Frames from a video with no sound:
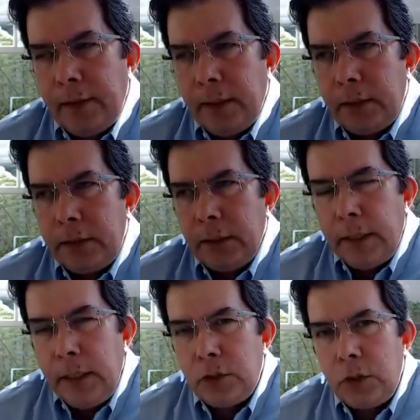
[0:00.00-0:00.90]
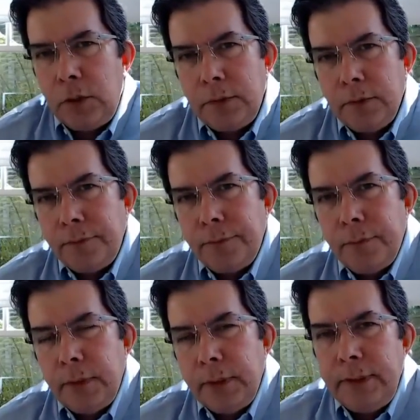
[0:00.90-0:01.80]
that in terms of
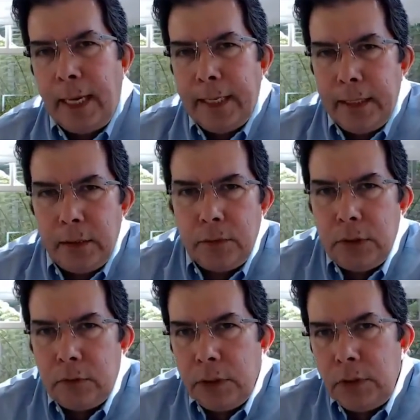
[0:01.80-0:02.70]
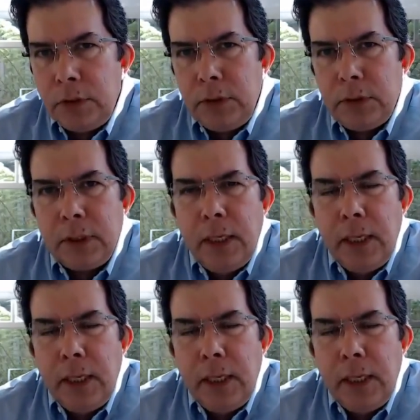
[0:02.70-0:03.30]
diet restrictions,